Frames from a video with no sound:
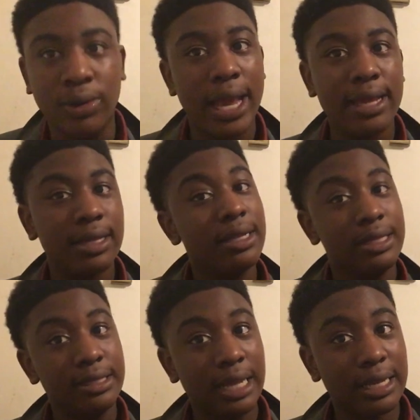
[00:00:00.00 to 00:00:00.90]
okay?
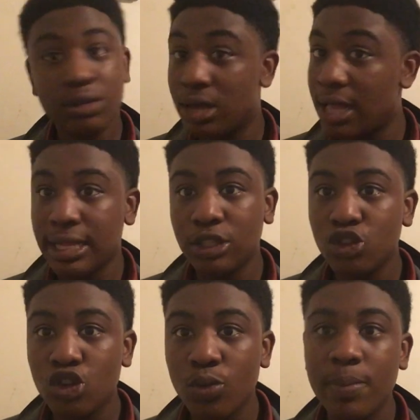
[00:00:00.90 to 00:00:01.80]
Got nothing
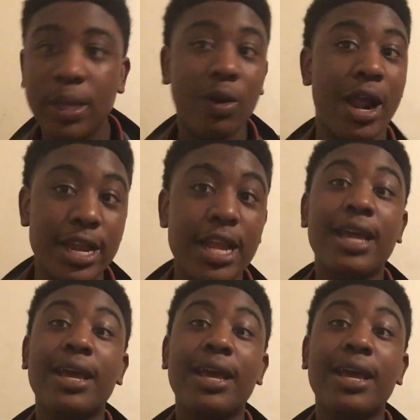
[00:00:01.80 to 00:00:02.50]
to do with me, alright?